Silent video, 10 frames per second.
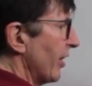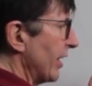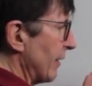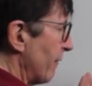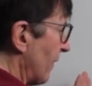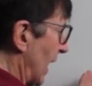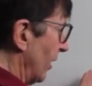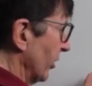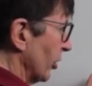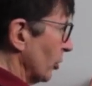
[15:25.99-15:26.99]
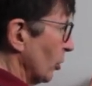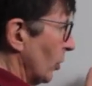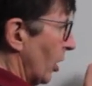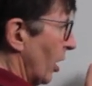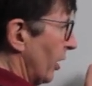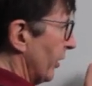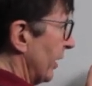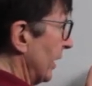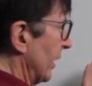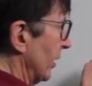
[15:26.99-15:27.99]
the value on
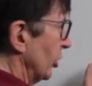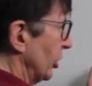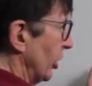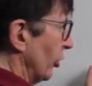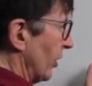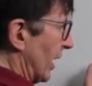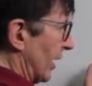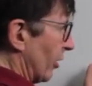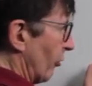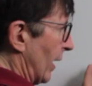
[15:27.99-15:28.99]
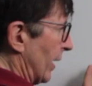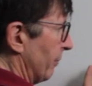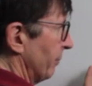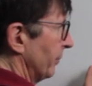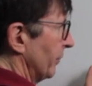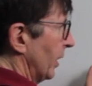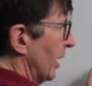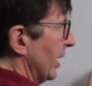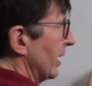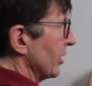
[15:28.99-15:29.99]
the shear diagram
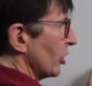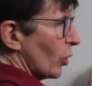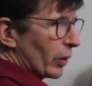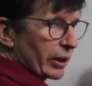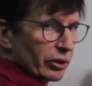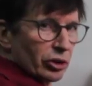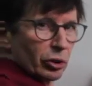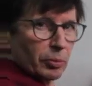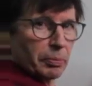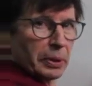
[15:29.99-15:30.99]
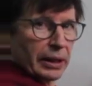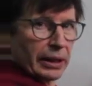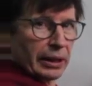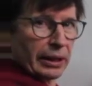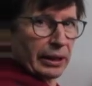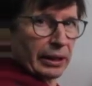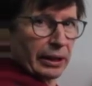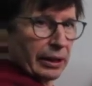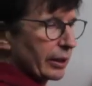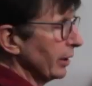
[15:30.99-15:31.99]
is going to be
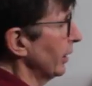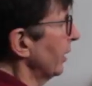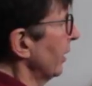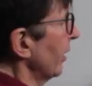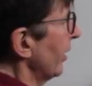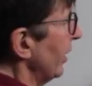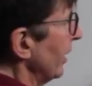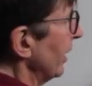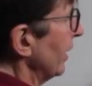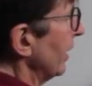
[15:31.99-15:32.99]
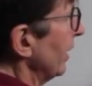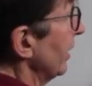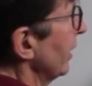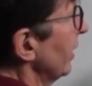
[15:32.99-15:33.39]
the